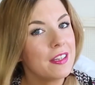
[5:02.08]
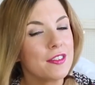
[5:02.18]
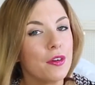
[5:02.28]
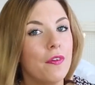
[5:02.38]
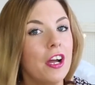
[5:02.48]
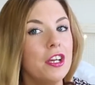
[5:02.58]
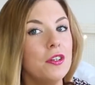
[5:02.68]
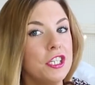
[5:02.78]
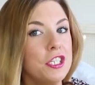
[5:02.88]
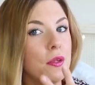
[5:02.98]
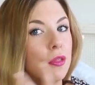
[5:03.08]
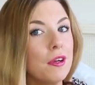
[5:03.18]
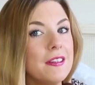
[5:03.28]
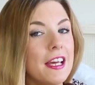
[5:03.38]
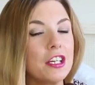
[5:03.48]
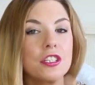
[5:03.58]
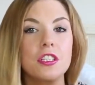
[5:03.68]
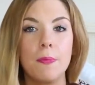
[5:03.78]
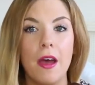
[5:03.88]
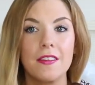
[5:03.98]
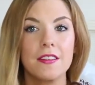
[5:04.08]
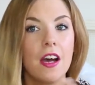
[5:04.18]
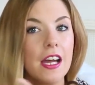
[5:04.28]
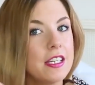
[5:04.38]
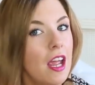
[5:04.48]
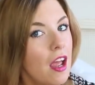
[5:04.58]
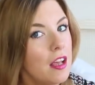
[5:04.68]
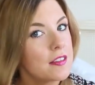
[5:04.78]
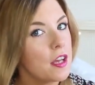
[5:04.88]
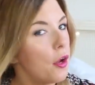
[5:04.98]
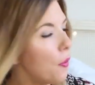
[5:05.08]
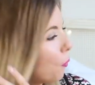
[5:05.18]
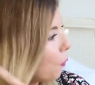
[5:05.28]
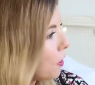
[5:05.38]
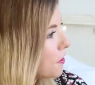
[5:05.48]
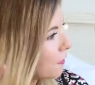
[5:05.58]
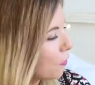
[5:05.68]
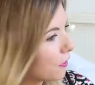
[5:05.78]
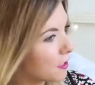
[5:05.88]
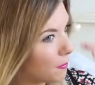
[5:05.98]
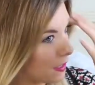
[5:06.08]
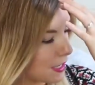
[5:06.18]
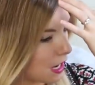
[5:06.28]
this off. I usually do 3 sections per side. So once I've got this bit